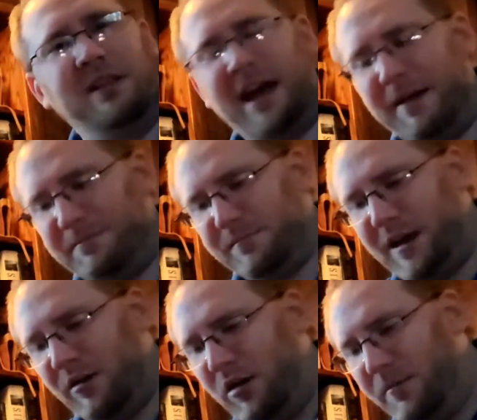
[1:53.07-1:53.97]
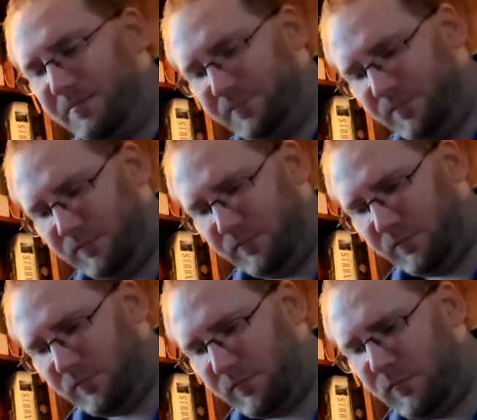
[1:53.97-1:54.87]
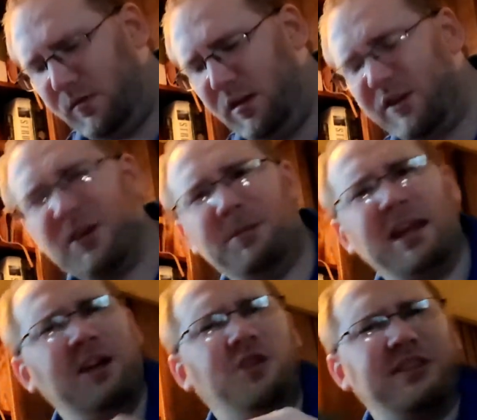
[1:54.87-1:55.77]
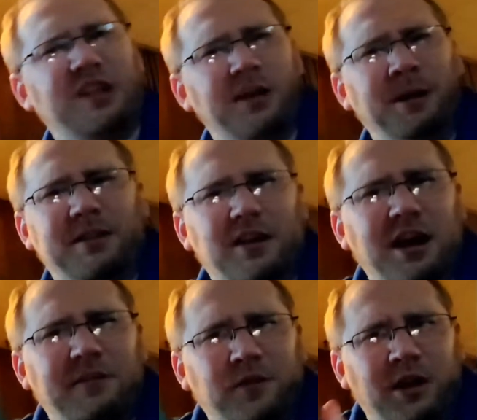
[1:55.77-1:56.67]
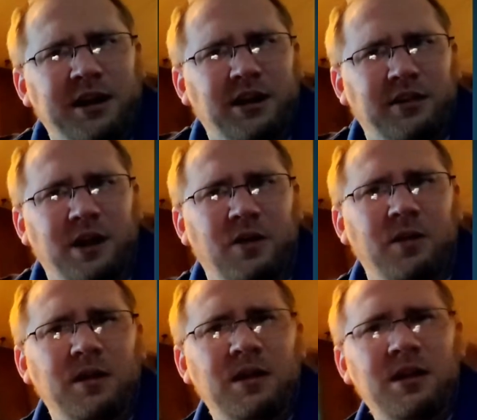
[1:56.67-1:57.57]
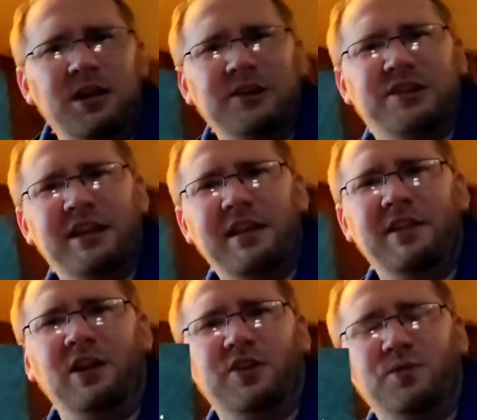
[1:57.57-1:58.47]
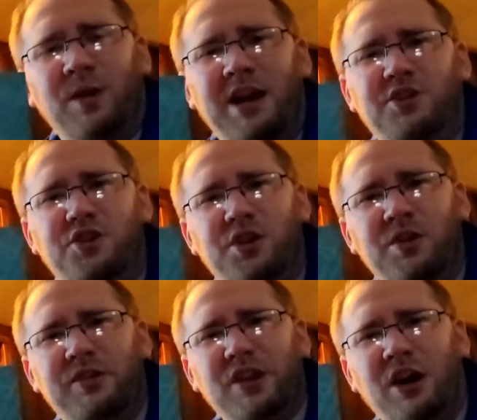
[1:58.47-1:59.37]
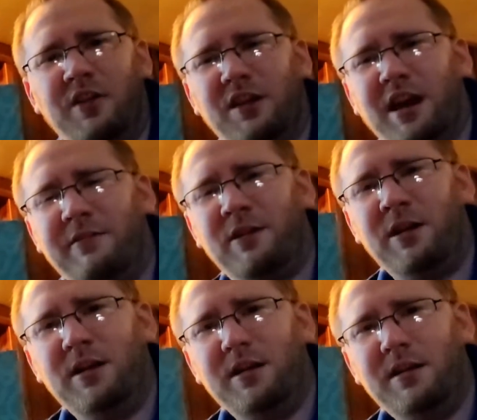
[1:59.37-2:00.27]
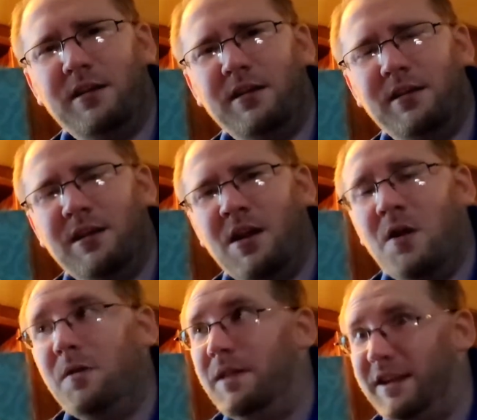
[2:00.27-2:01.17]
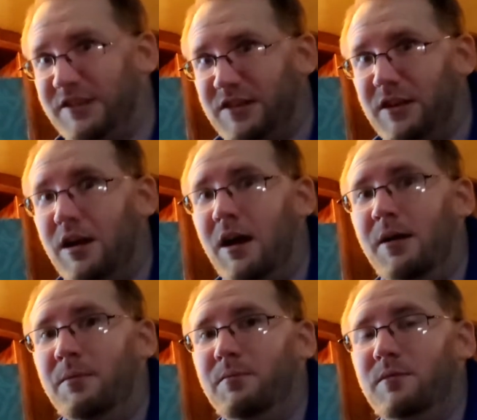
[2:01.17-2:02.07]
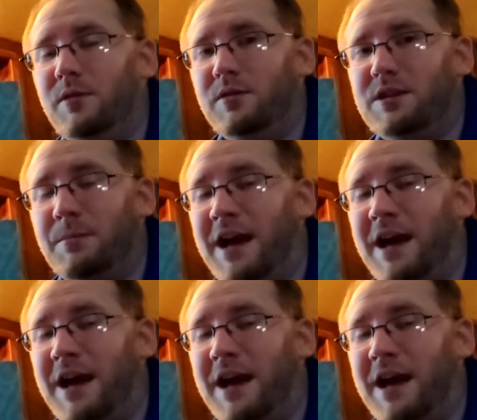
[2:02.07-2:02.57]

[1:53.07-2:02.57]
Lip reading: to that at all. Something interesting about the cover on here, though. You see that there's red shoes on the cover? That's to